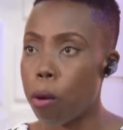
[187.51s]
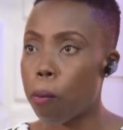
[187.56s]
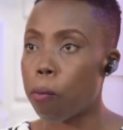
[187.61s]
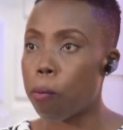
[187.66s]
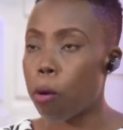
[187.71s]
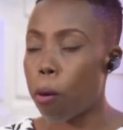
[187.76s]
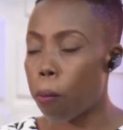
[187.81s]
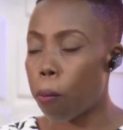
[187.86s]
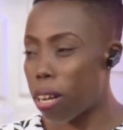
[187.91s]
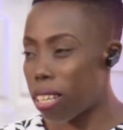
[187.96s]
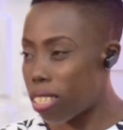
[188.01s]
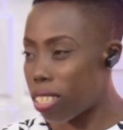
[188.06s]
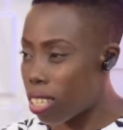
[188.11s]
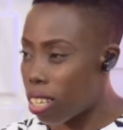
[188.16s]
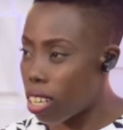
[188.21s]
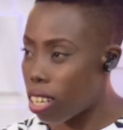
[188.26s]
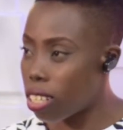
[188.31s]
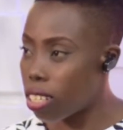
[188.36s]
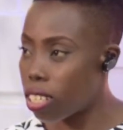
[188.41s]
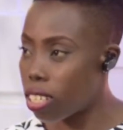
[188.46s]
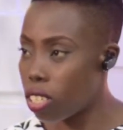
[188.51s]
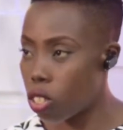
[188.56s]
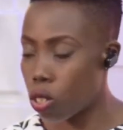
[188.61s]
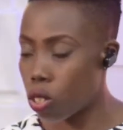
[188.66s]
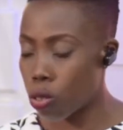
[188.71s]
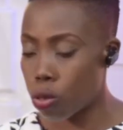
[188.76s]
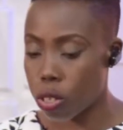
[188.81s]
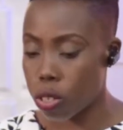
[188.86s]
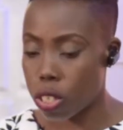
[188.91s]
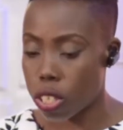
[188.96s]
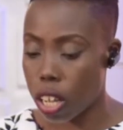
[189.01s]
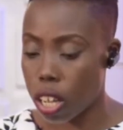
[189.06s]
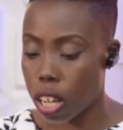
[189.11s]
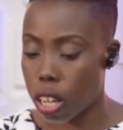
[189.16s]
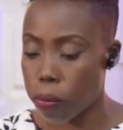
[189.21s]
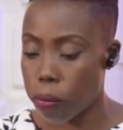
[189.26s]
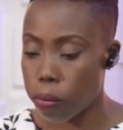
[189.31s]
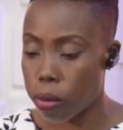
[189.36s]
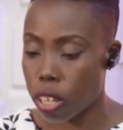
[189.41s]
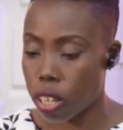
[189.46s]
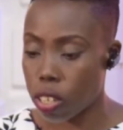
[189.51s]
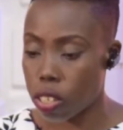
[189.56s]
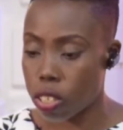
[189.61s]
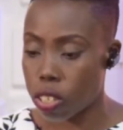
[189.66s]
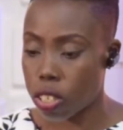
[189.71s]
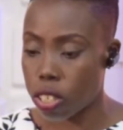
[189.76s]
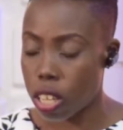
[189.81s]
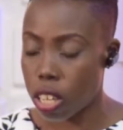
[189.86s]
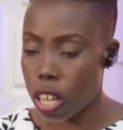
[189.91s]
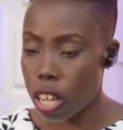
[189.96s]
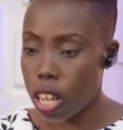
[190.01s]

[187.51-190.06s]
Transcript: proper test, so to say, because